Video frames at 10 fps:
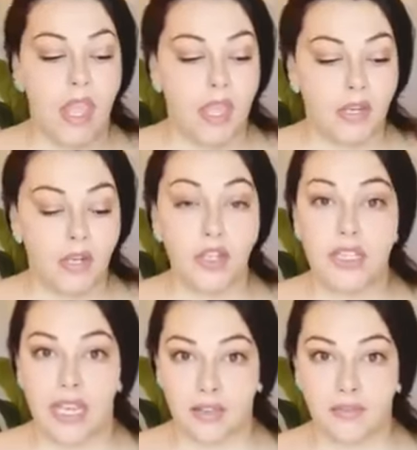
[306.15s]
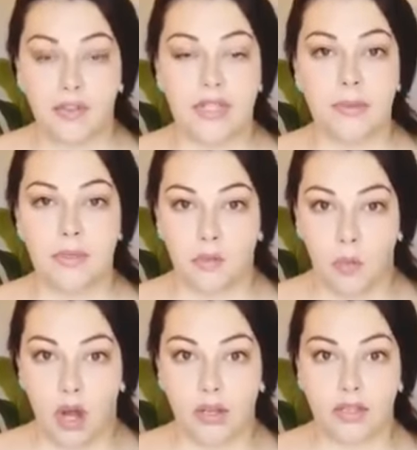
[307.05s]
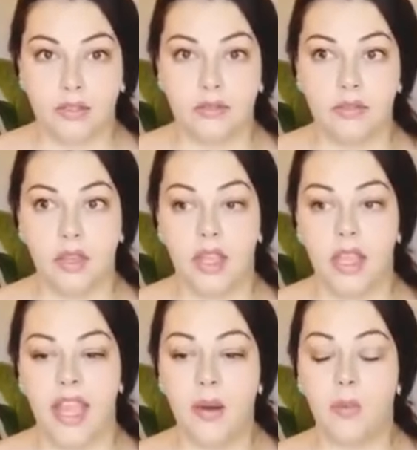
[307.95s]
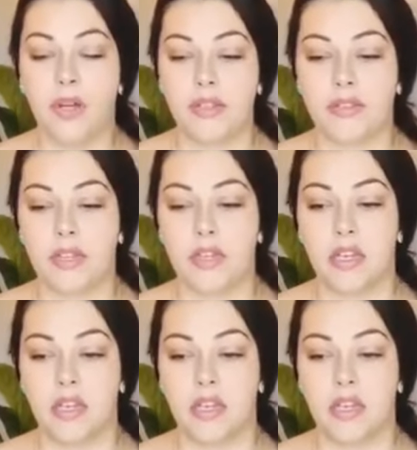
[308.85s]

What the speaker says: and take a few steps and walk. It was,